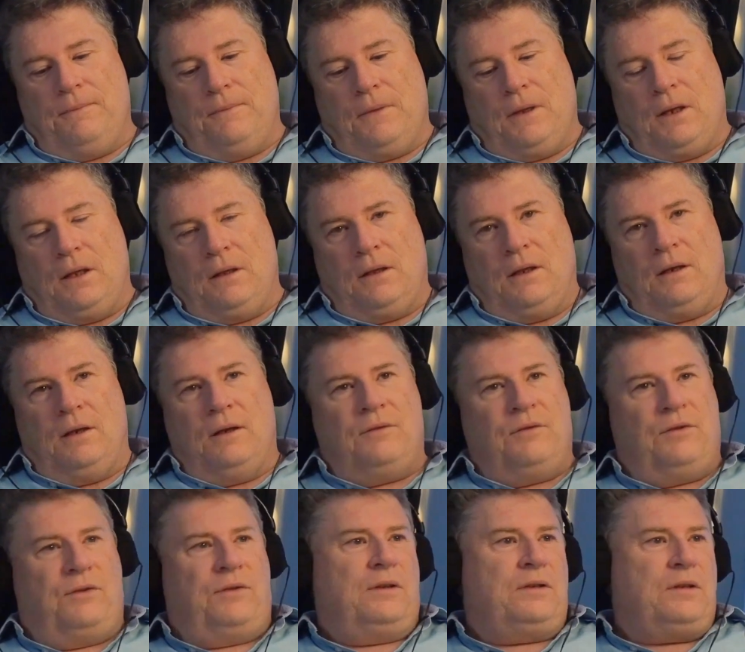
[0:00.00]
And then it
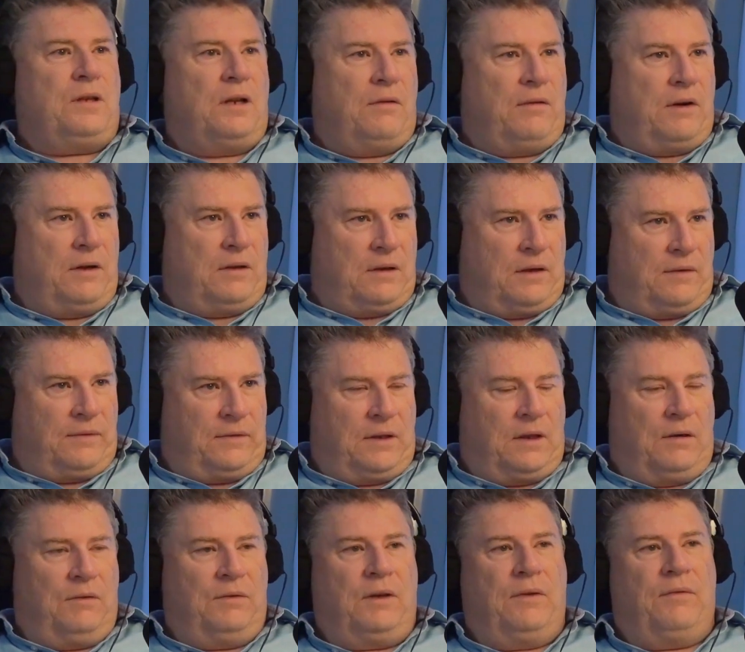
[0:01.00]
just accelerated after
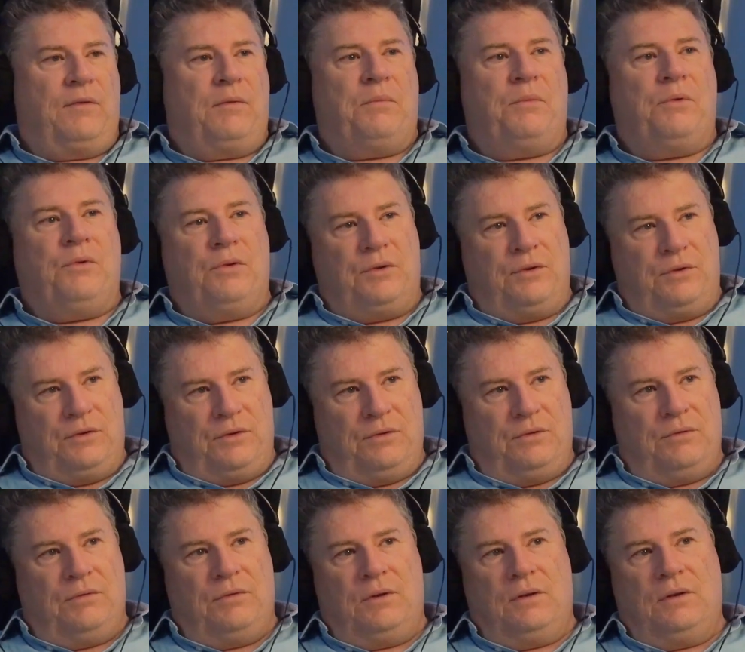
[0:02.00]
that. I was given more to
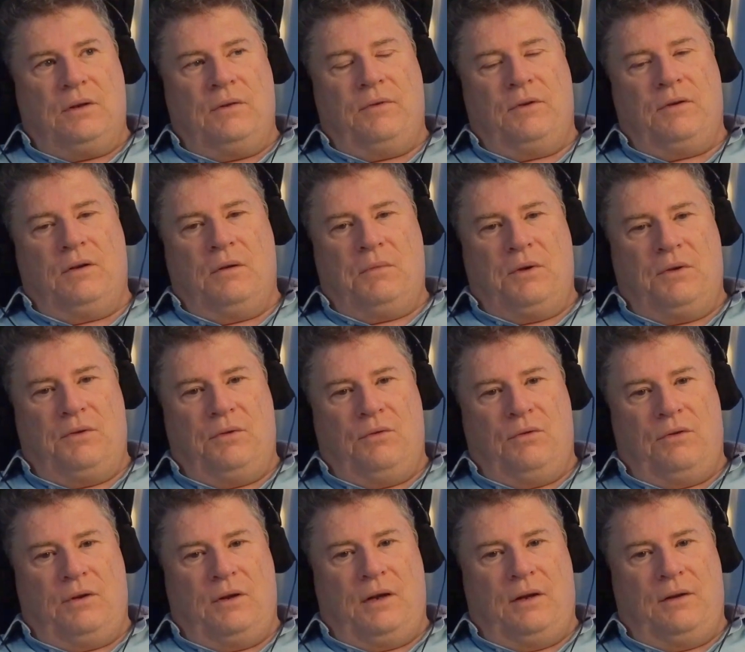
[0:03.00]
do, and every time I
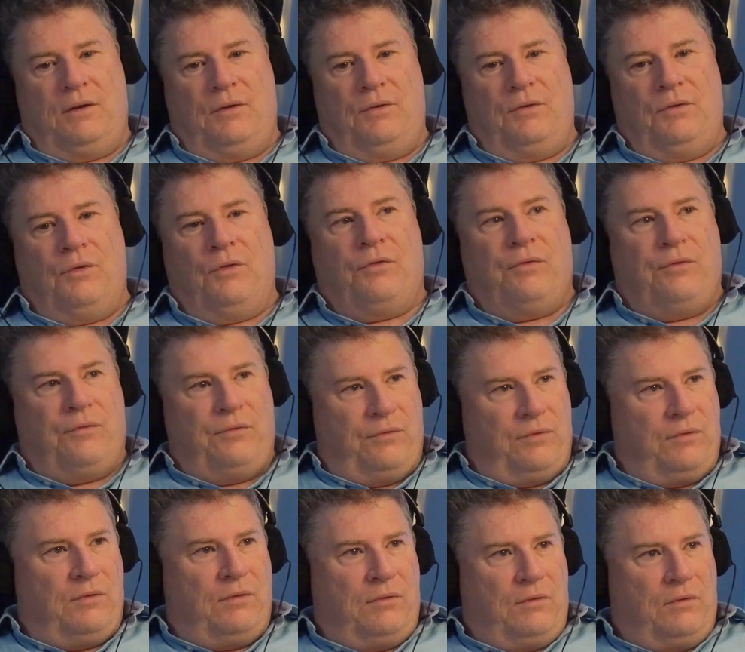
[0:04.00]
thought I had enough,
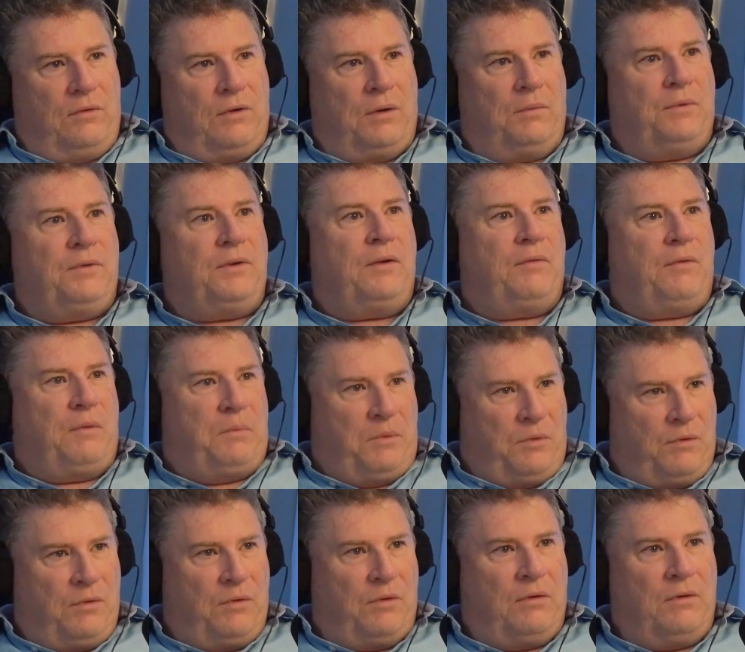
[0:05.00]
I was given
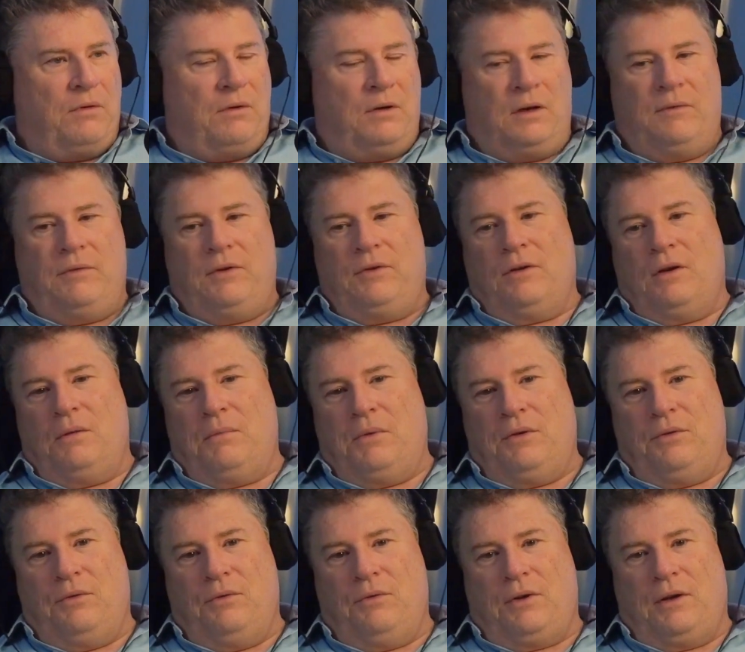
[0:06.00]
more. And every time I
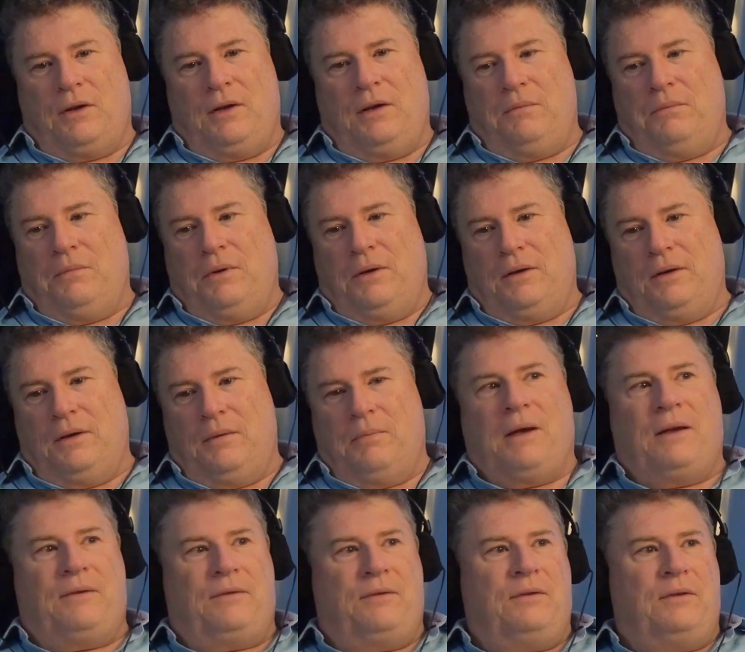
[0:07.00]
thought I hit my
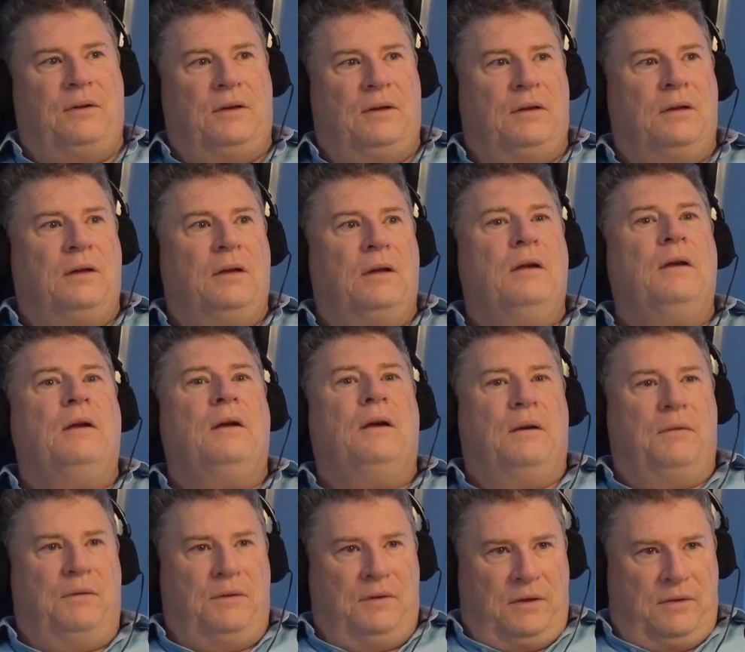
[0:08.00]
capacity,
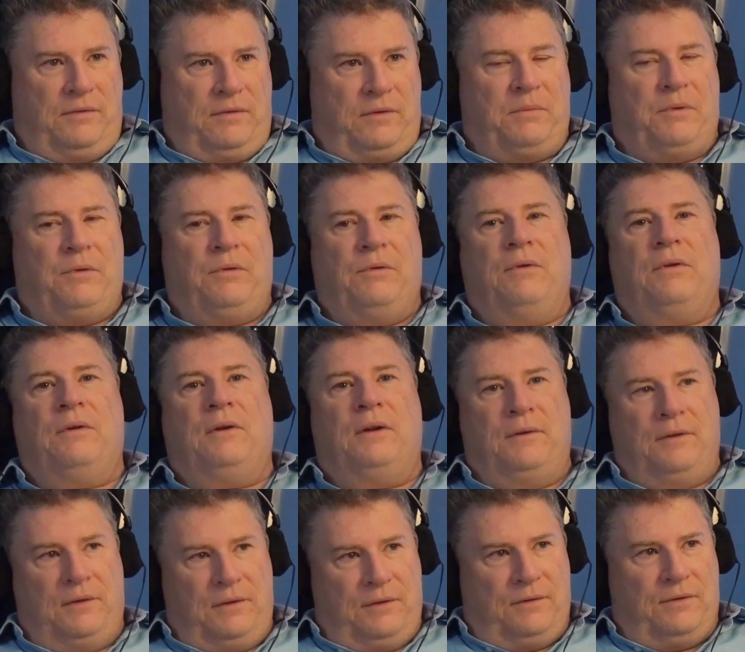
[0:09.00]
I was given more, and I
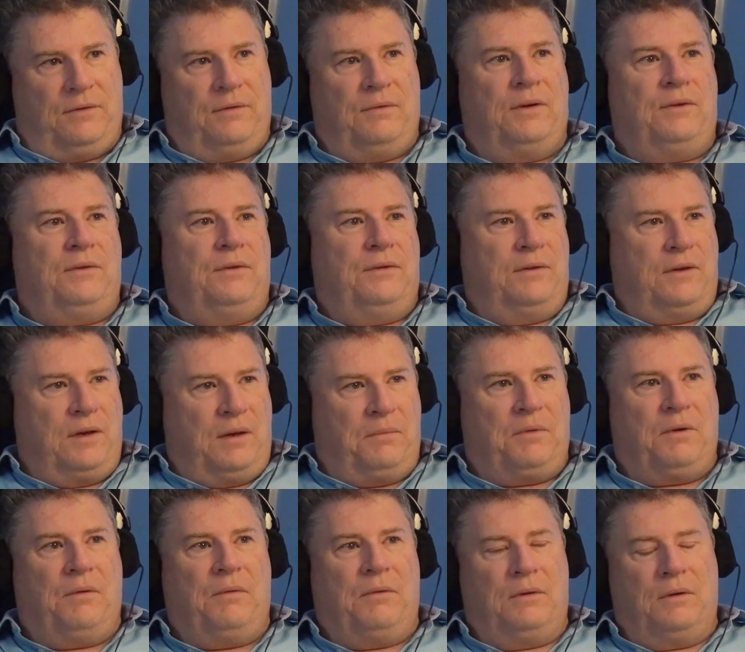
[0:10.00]
didn't, so I just kept
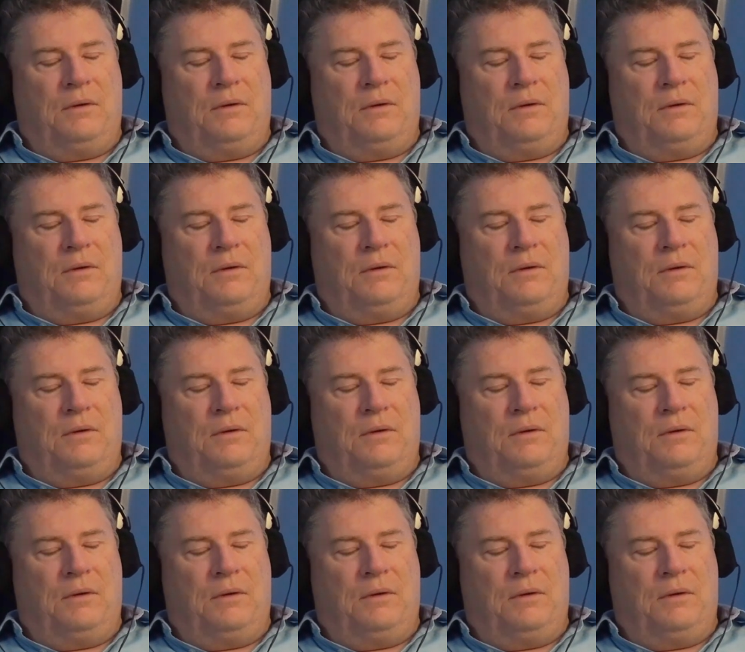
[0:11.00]
going.